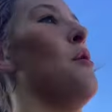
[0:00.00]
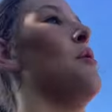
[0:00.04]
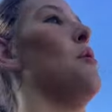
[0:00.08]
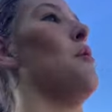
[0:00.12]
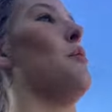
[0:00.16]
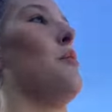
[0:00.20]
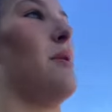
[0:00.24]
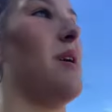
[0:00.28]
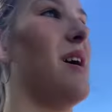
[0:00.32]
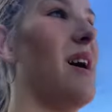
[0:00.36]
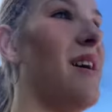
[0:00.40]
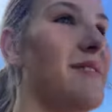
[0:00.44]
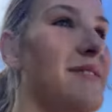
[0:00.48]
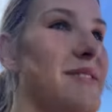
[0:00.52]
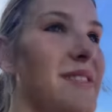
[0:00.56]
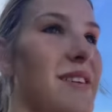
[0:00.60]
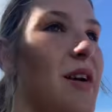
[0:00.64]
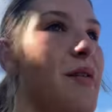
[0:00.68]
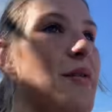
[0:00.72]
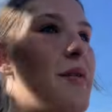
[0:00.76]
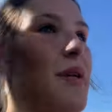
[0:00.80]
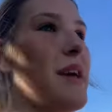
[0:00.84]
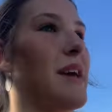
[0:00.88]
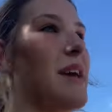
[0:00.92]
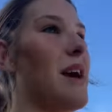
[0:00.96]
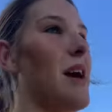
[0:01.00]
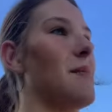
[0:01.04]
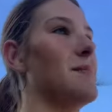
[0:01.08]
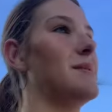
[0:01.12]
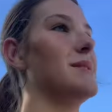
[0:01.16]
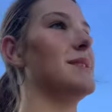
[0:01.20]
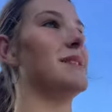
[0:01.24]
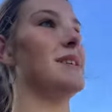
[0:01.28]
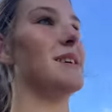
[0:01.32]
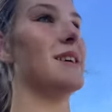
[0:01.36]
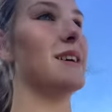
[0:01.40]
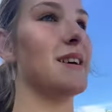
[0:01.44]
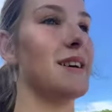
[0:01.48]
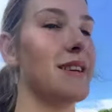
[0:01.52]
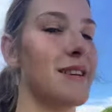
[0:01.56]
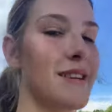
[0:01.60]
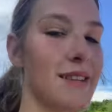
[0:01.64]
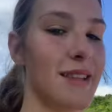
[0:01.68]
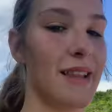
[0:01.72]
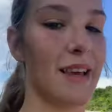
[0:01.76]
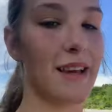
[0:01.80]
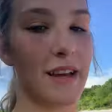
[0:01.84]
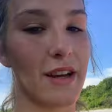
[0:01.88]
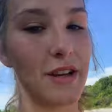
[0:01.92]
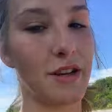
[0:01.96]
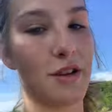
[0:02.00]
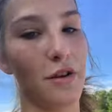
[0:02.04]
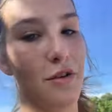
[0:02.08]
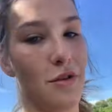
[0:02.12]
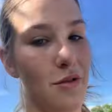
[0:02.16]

We have to go like up to the like adult